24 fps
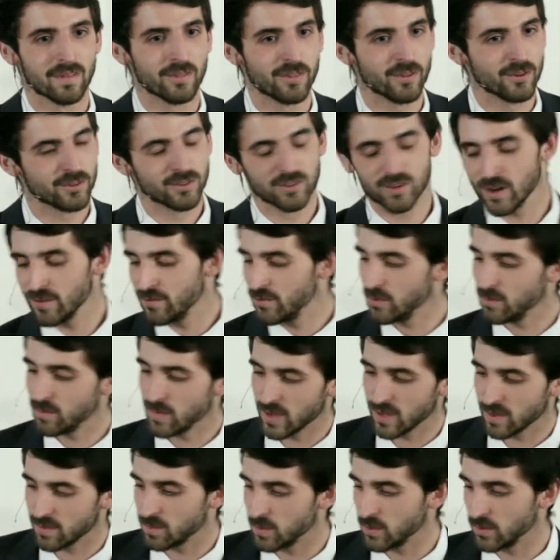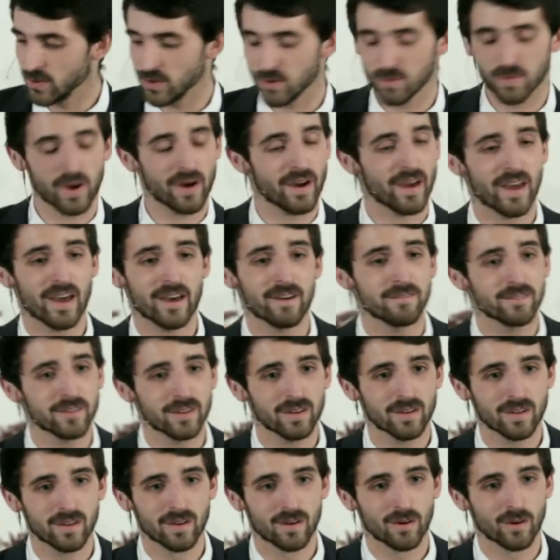There's nothing make believe about
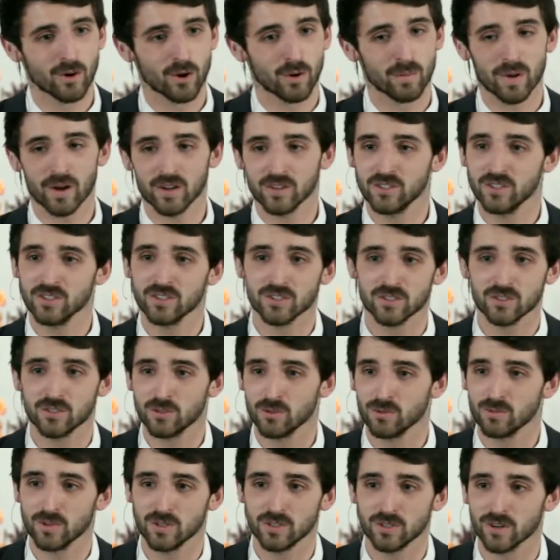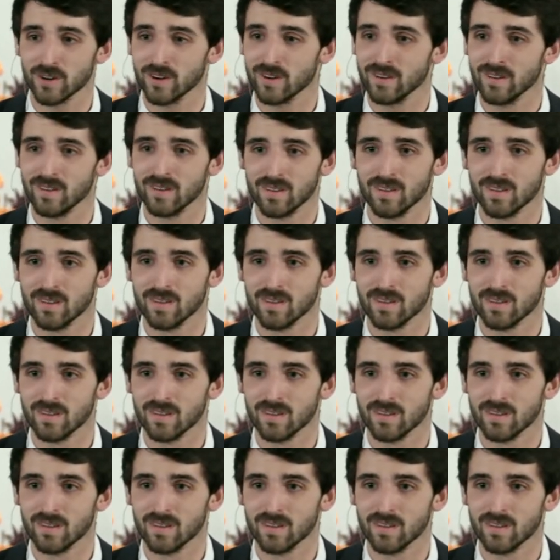heaven or about Jesus' soon return.